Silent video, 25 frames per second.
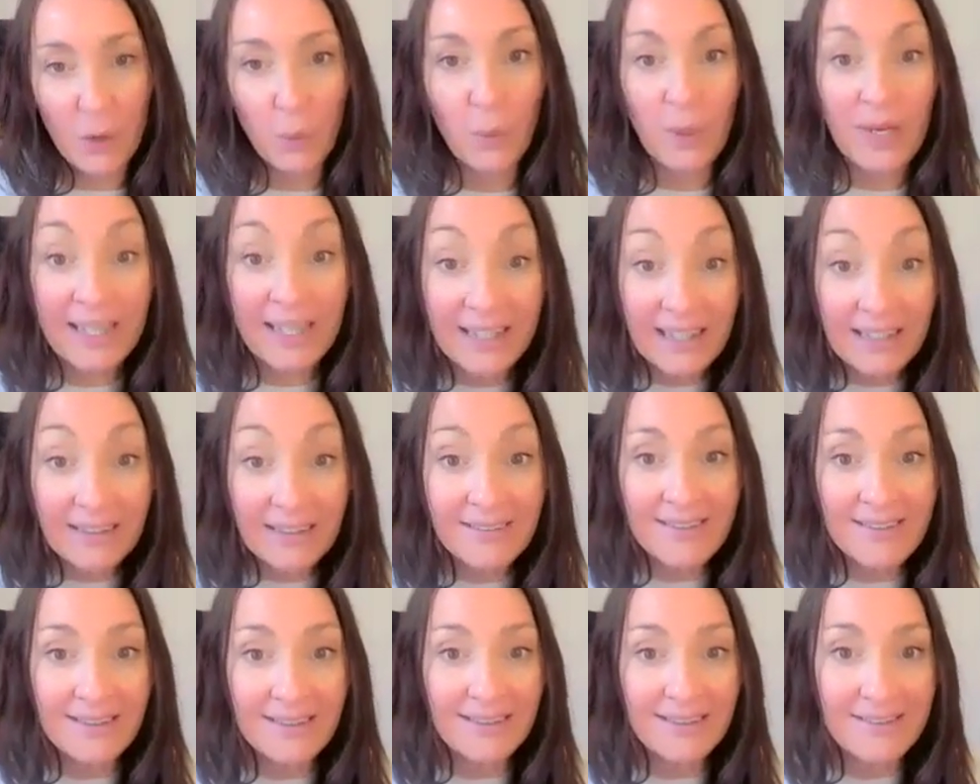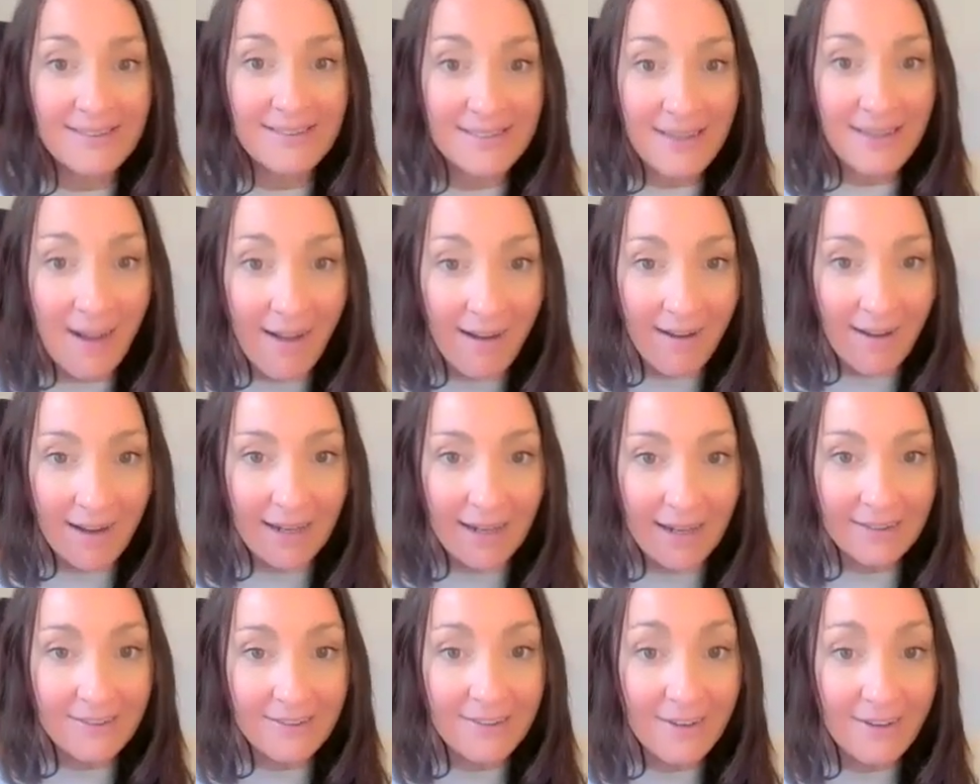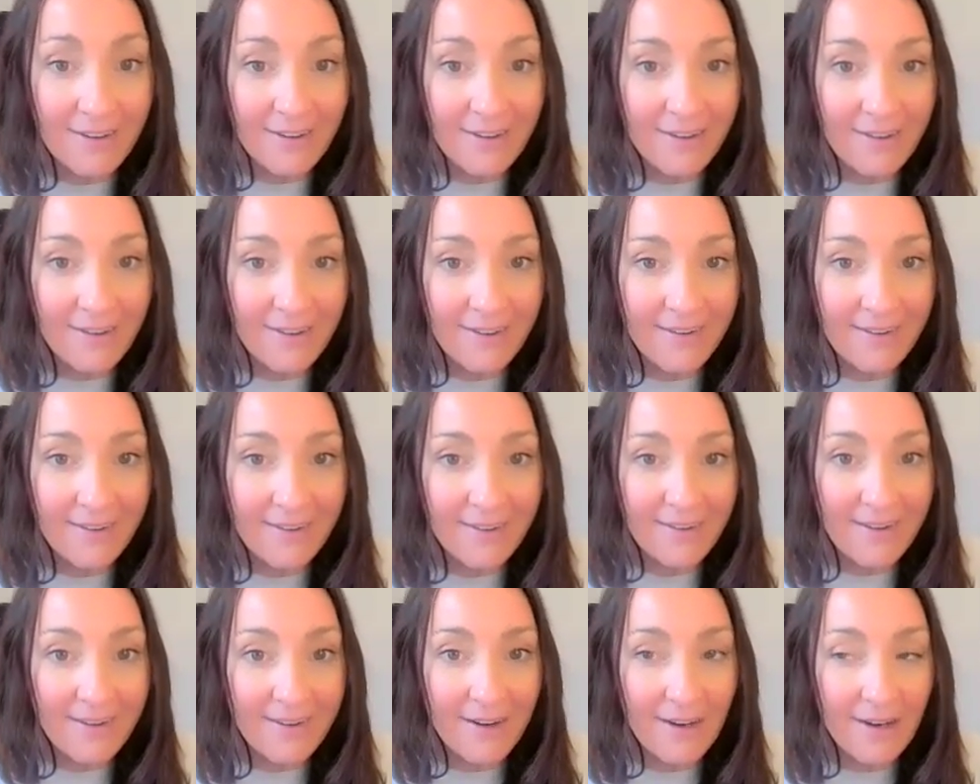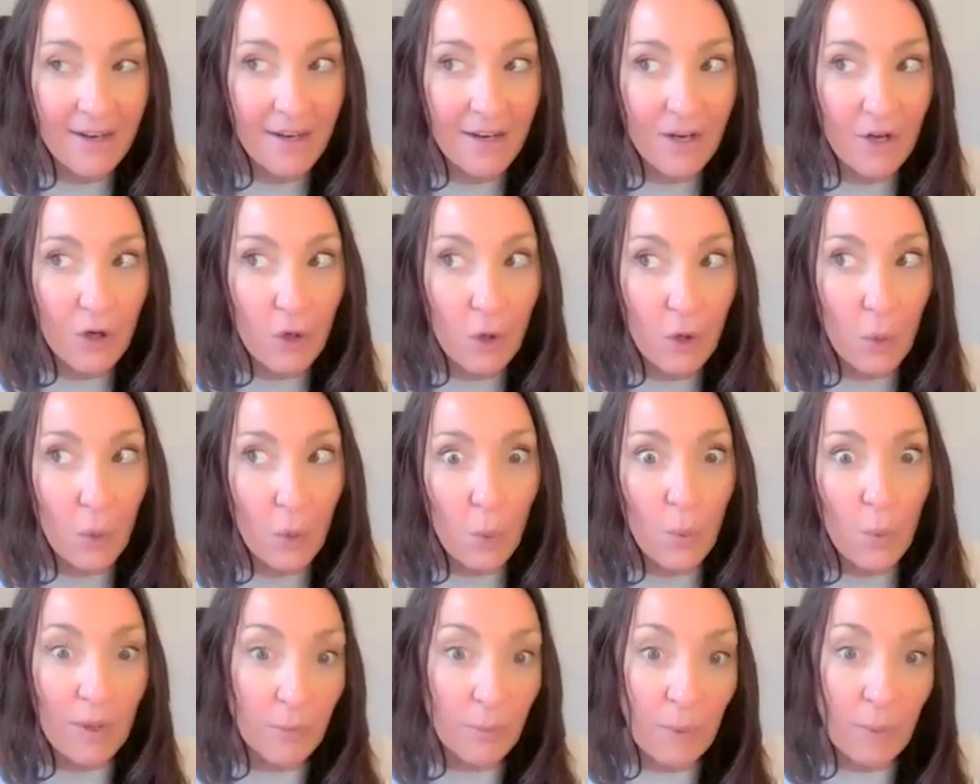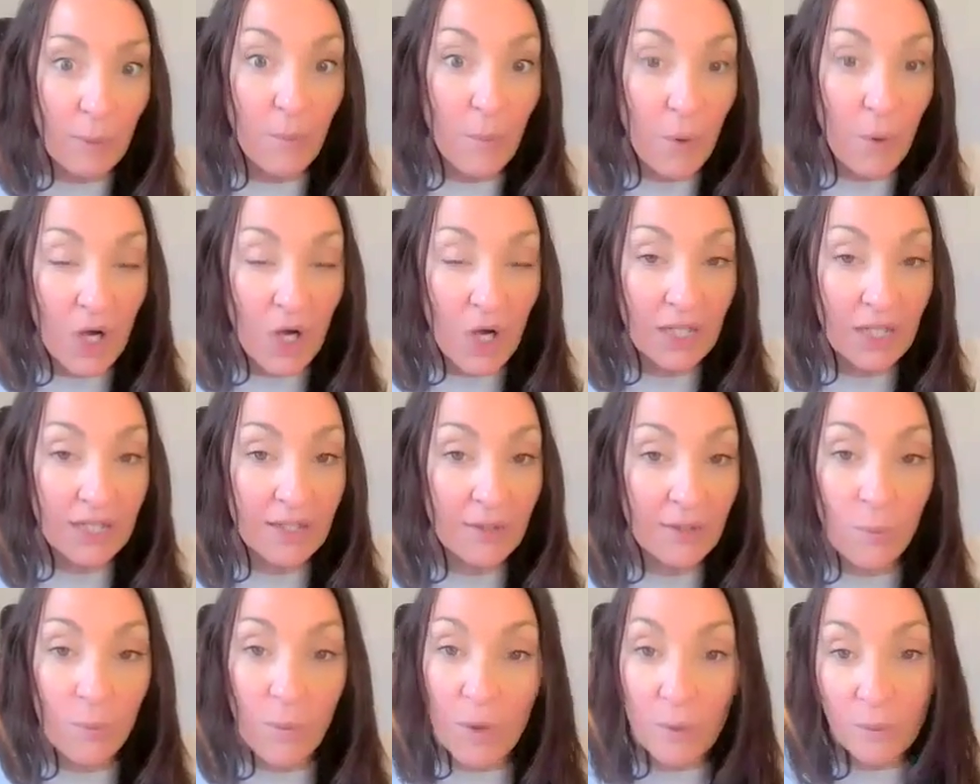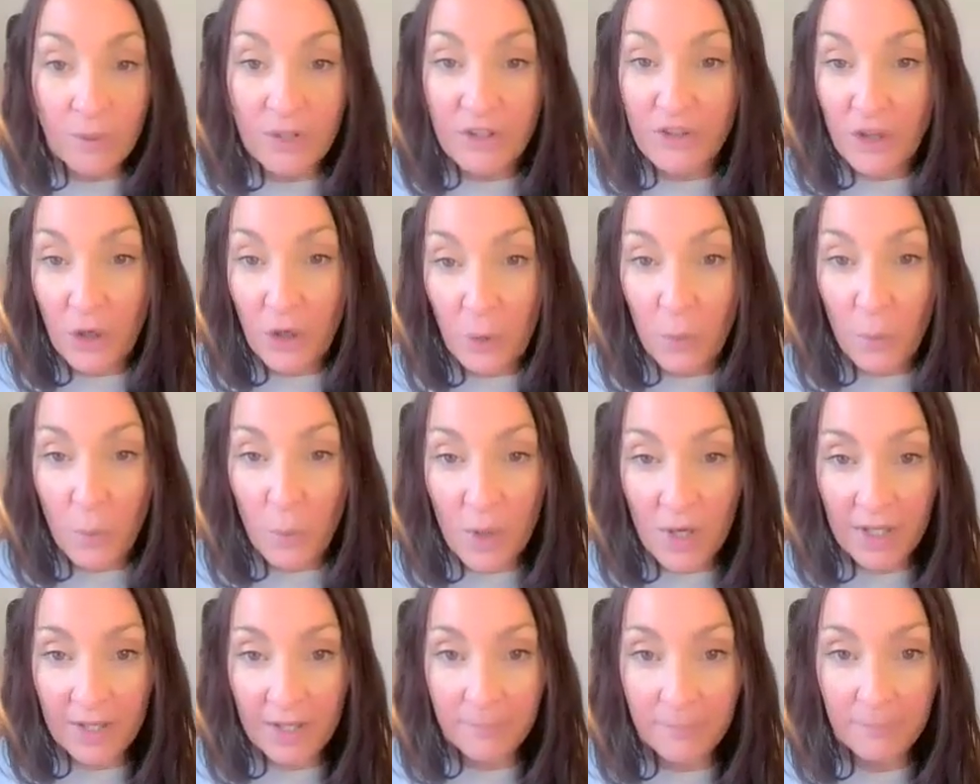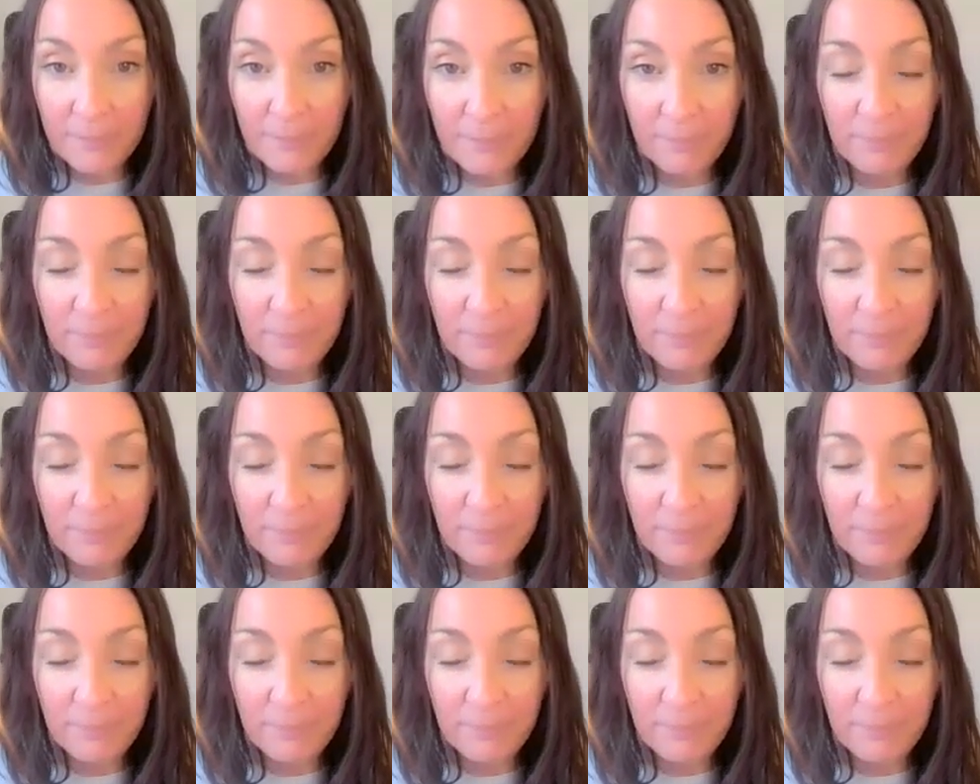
We get to decide what we want and what we don't want.